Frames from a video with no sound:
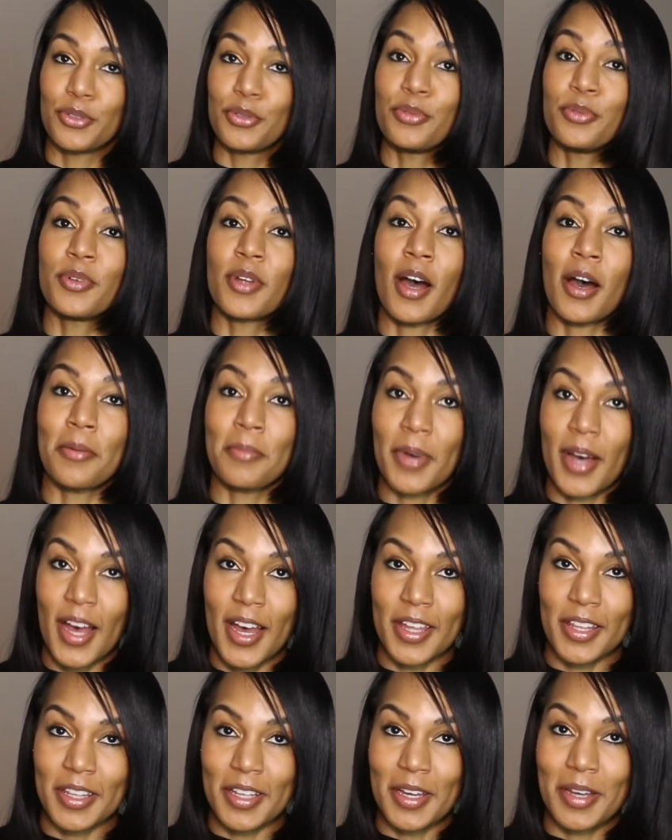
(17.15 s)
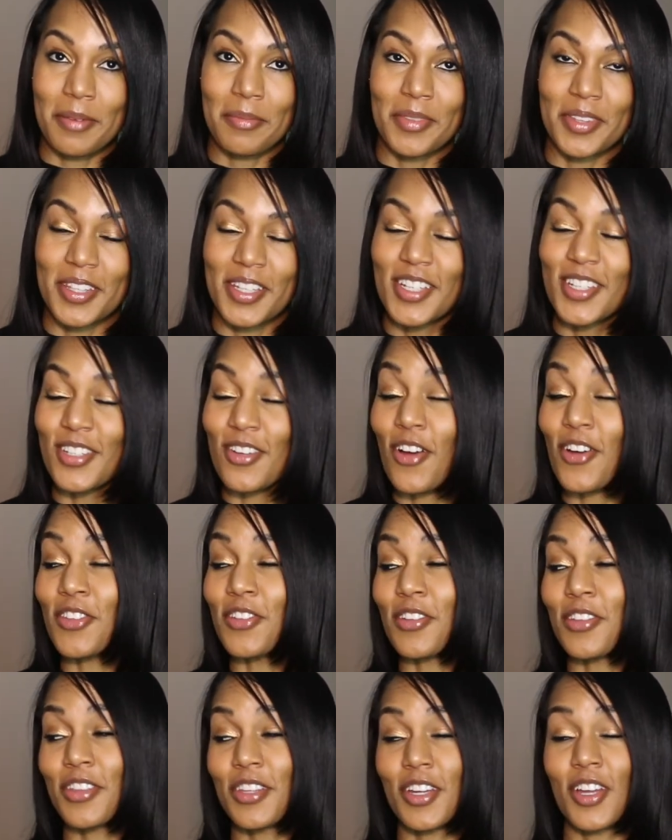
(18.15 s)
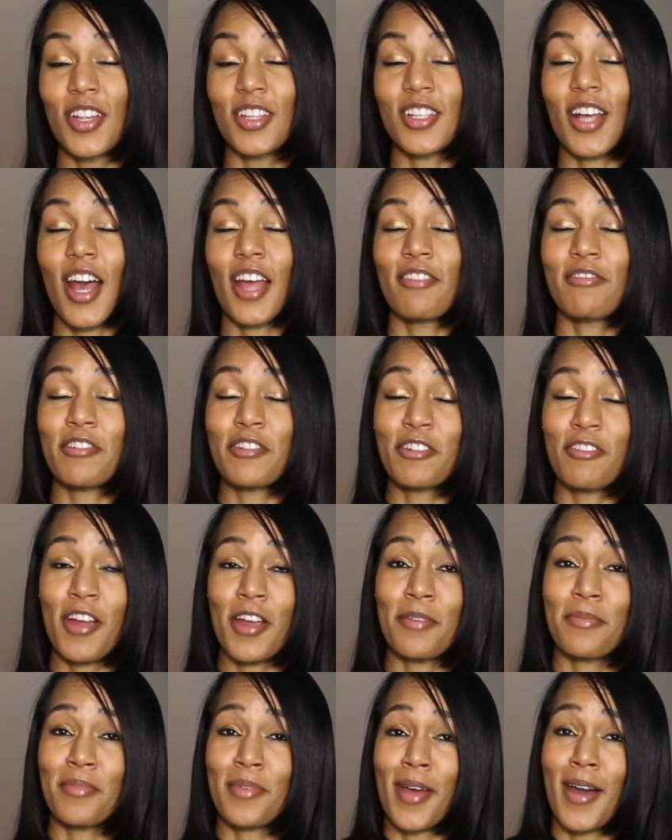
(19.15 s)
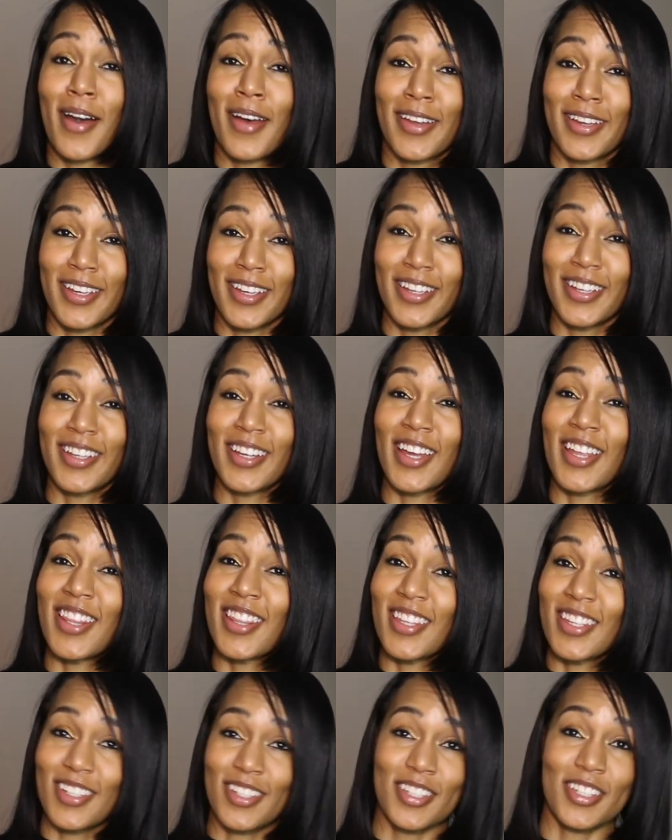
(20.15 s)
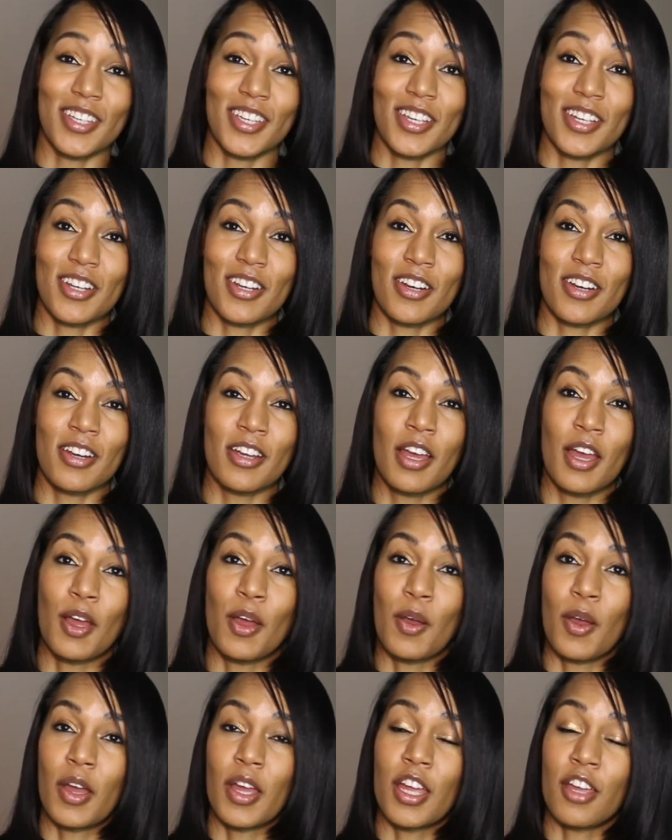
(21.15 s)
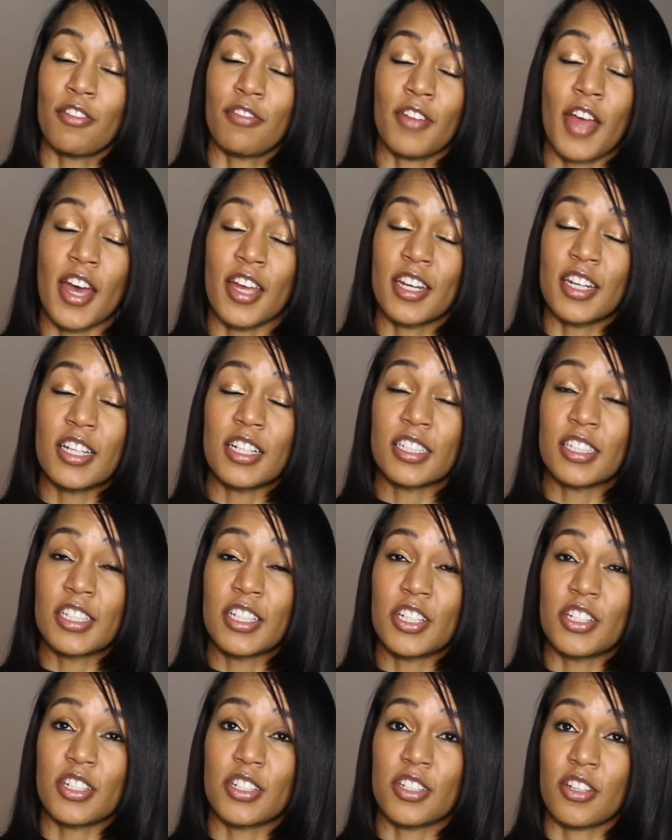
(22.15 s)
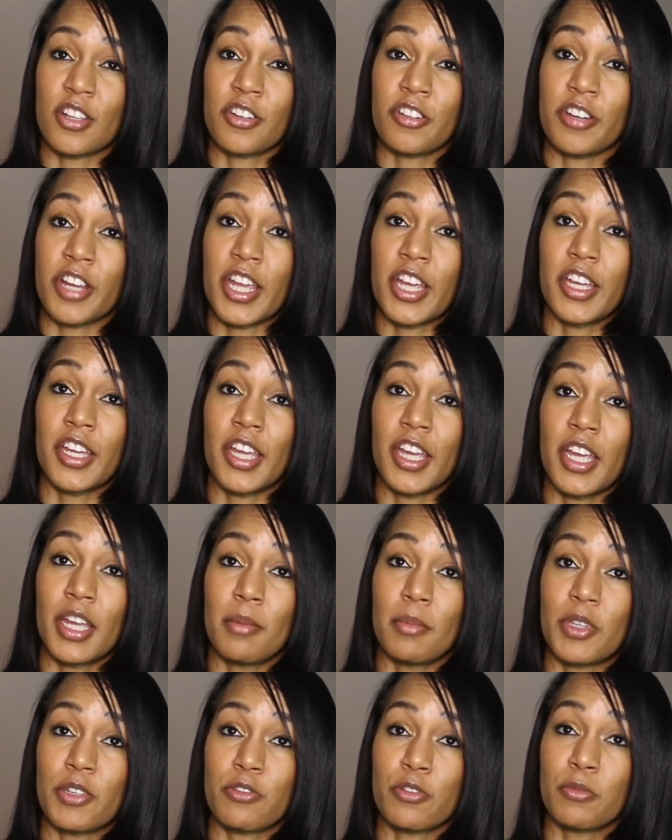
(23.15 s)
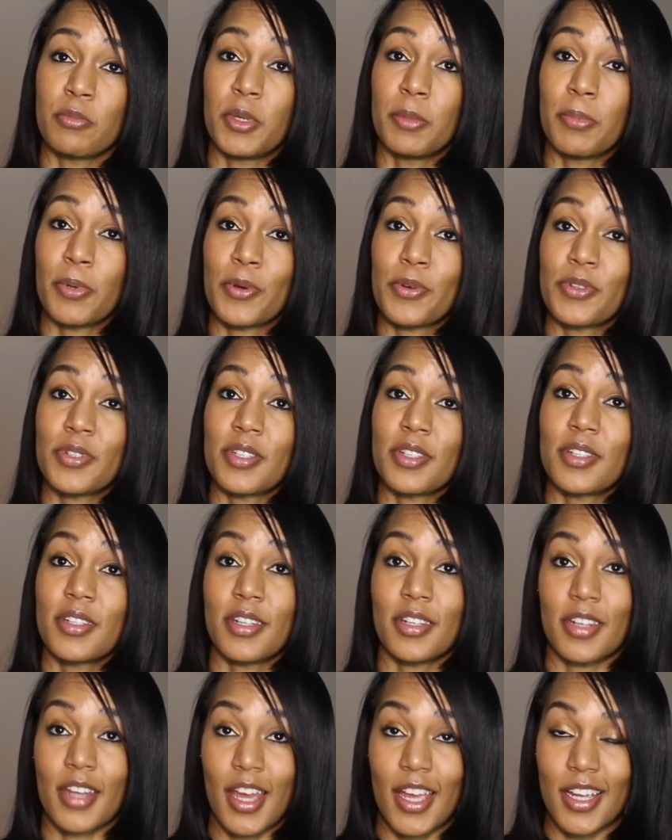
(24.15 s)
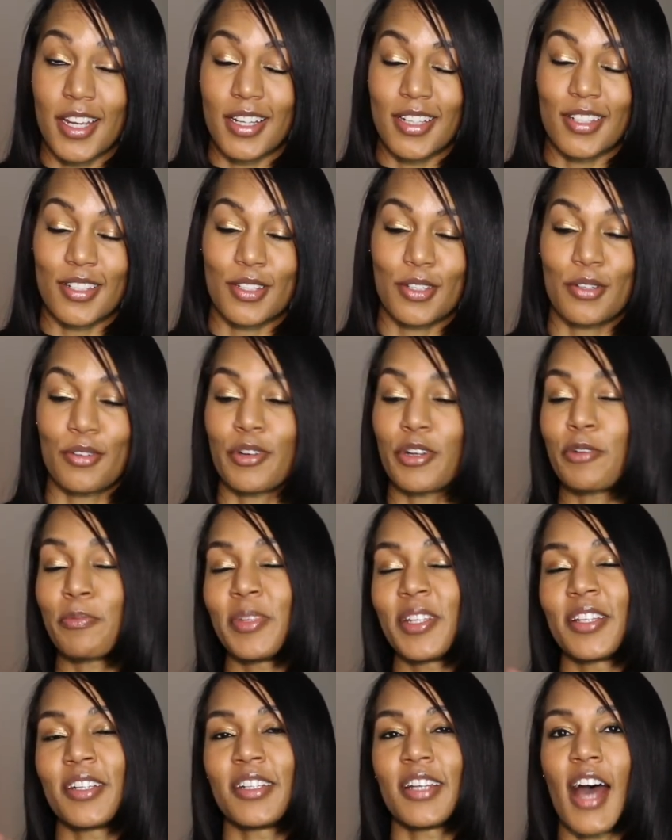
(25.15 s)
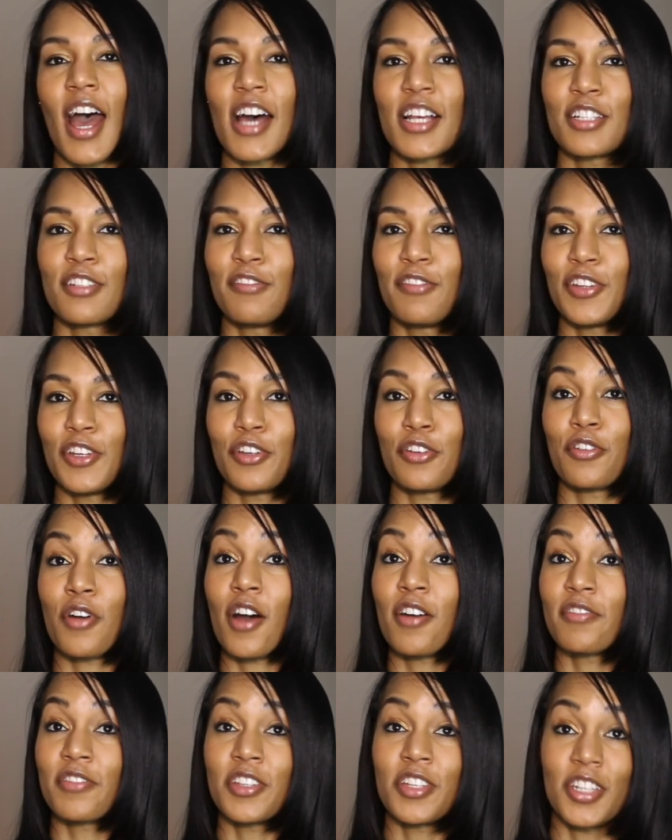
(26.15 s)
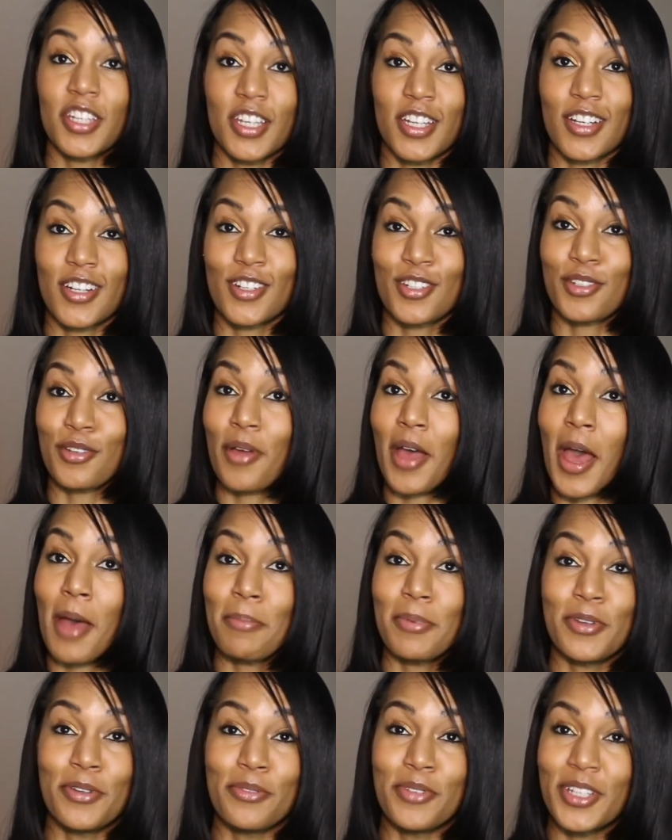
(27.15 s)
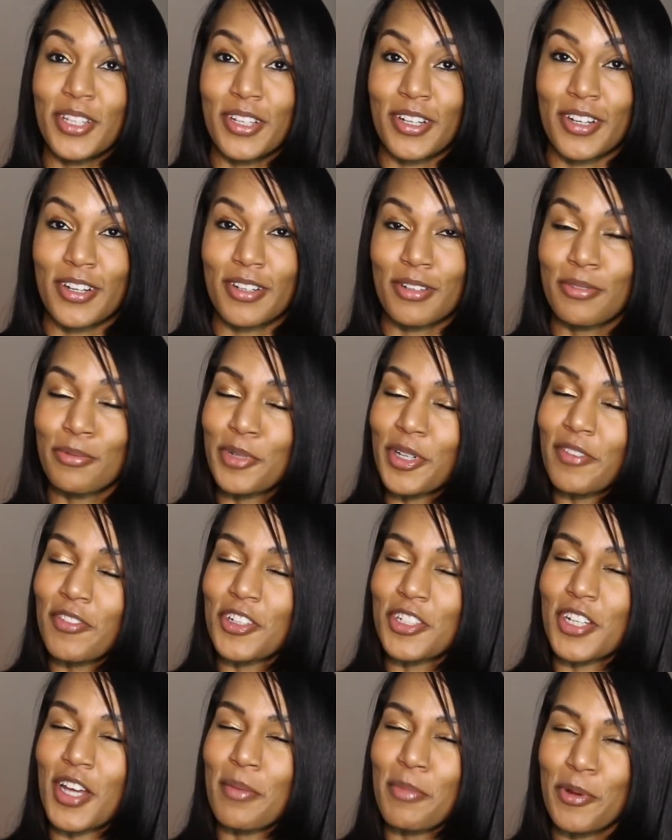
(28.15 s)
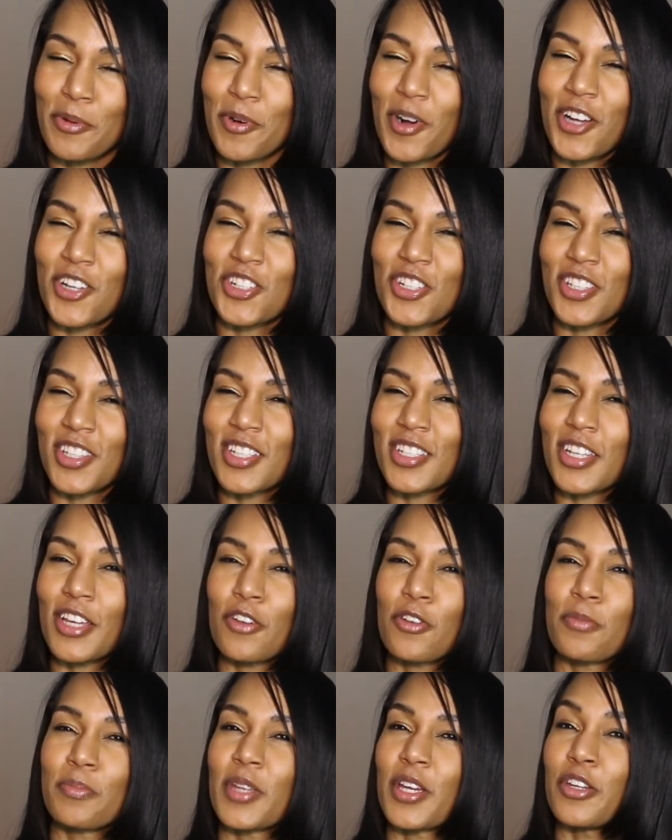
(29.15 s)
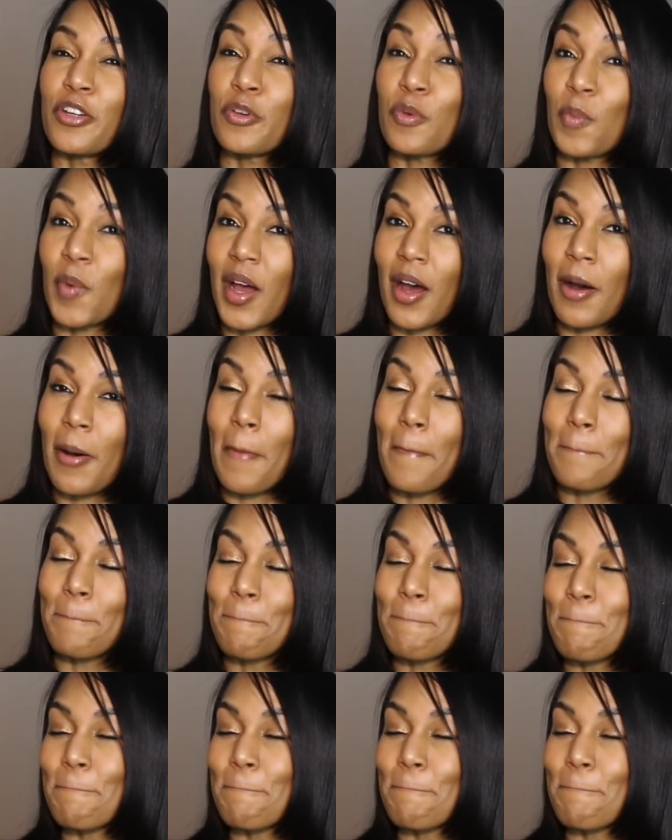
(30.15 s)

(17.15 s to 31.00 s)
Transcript: Do not buy them. These are the things I regret buying this year. If editing Alicia's on her A game, this will be posted tonight. So it'll be the last video of the year. So happy new year, whatever time you're watching this. I hope that you're well.